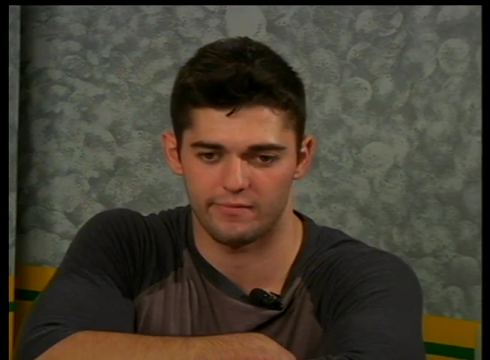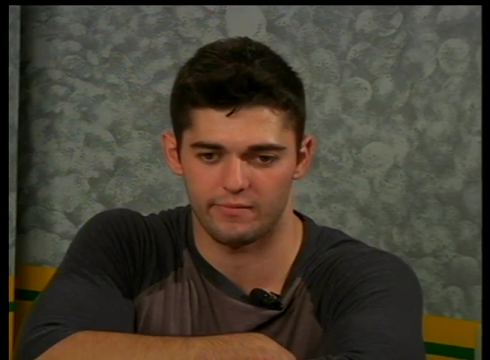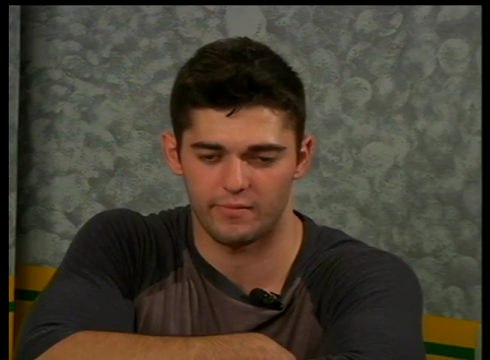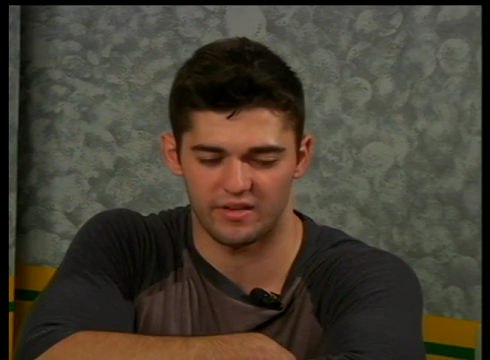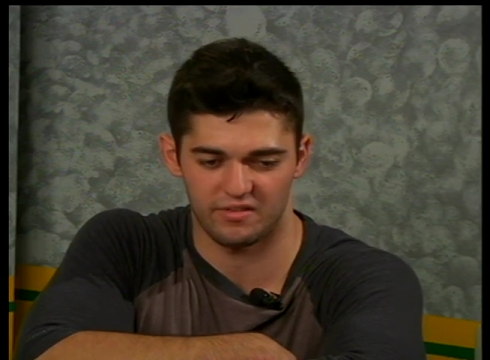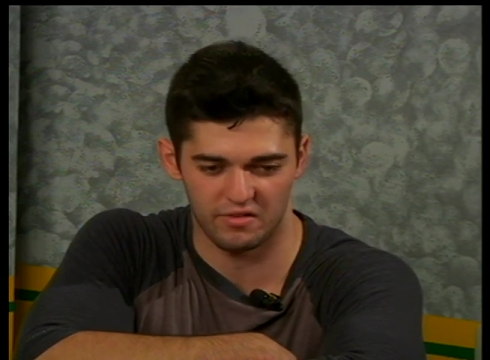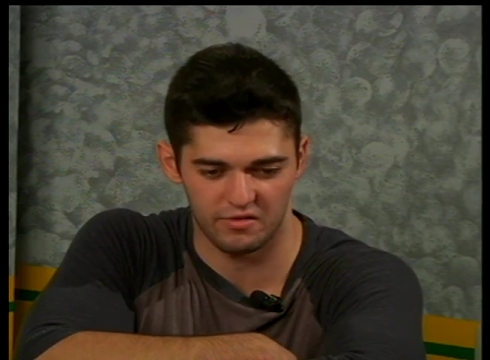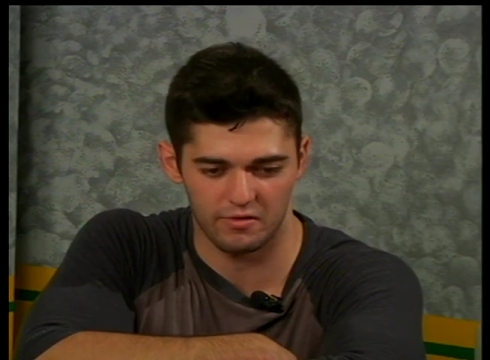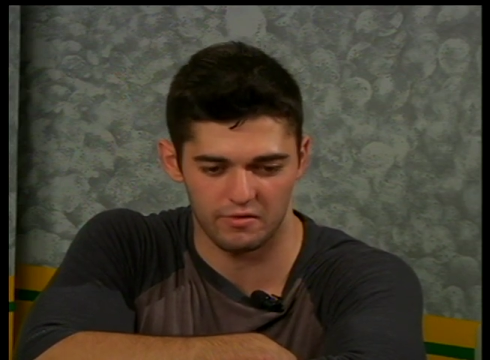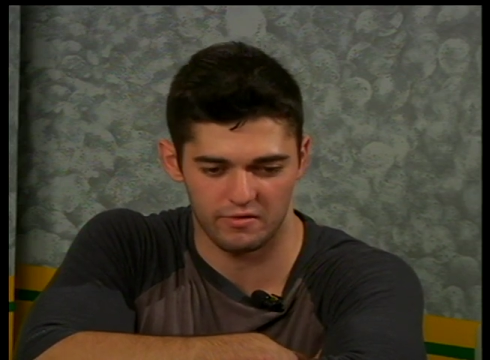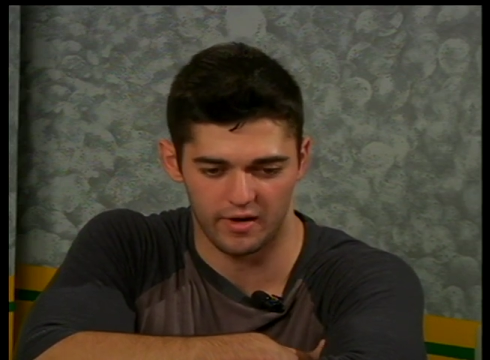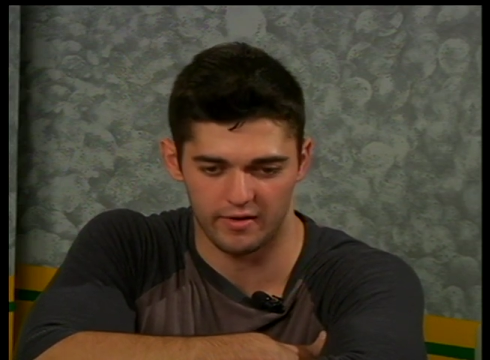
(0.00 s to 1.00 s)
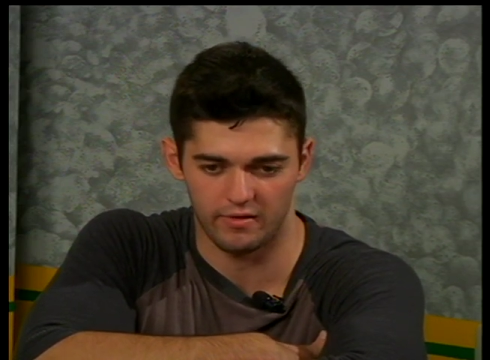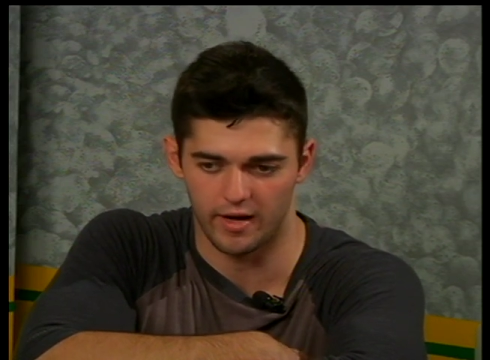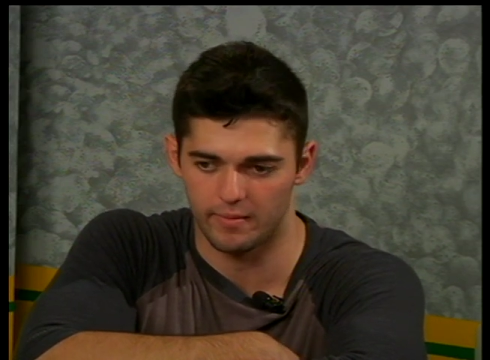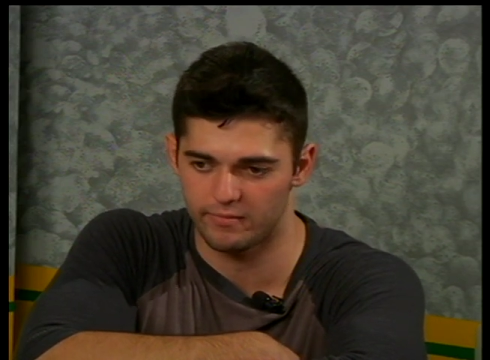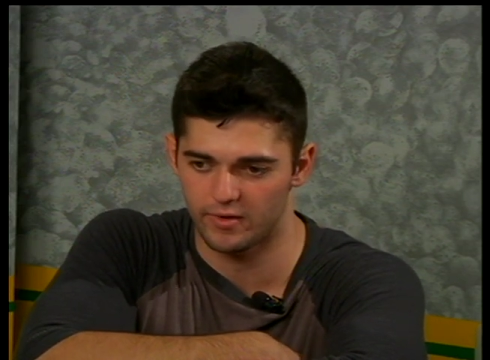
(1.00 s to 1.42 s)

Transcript: my sister's tank top.